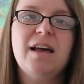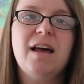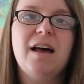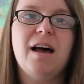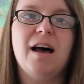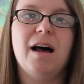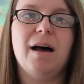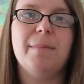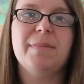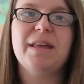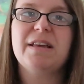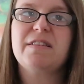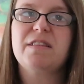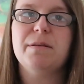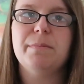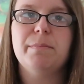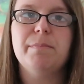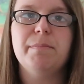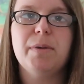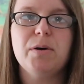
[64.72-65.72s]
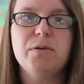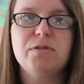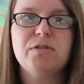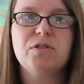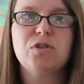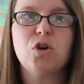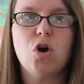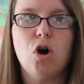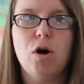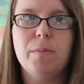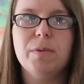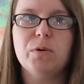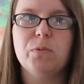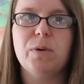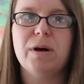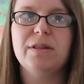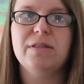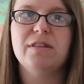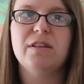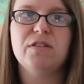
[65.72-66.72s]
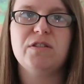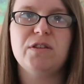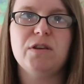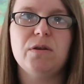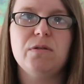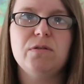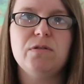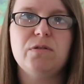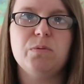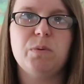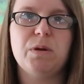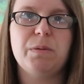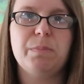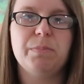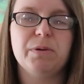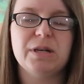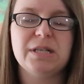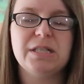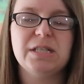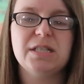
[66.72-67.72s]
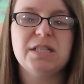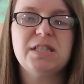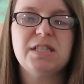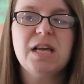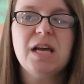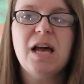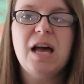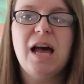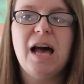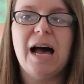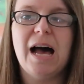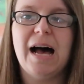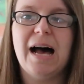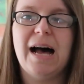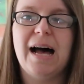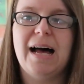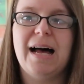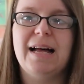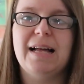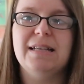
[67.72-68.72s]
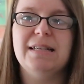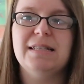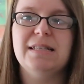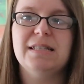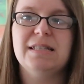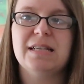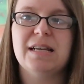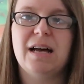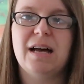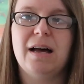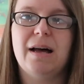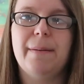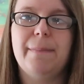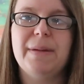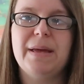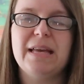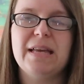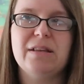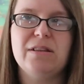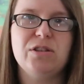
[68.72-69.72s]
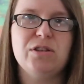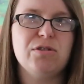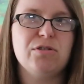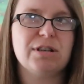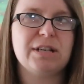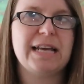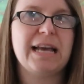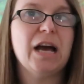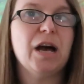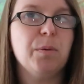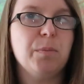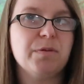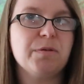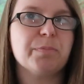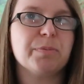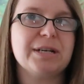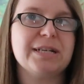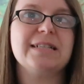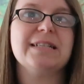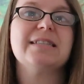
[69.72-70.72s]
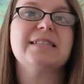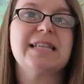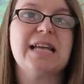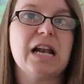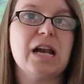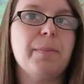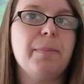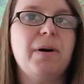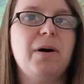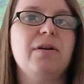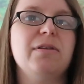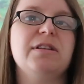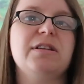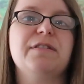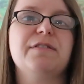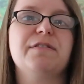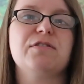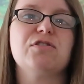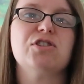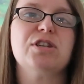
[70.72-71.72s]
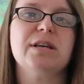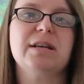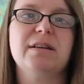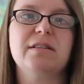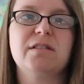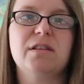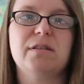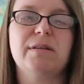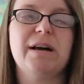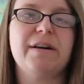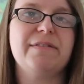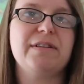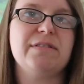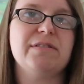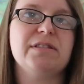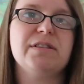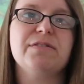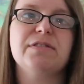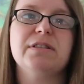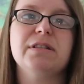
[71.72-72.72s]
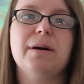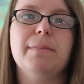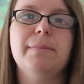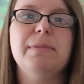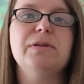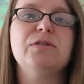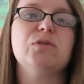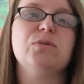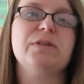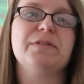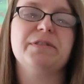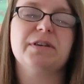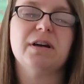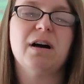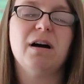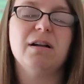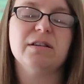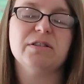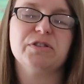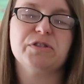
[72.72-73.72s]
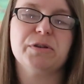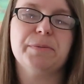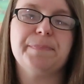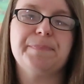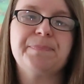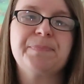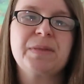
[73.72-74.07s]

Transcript: That's the most common one that's used with breeders, and it usually helps breeders tell apart the different chicks, so they'll have either different numbers or different colours on.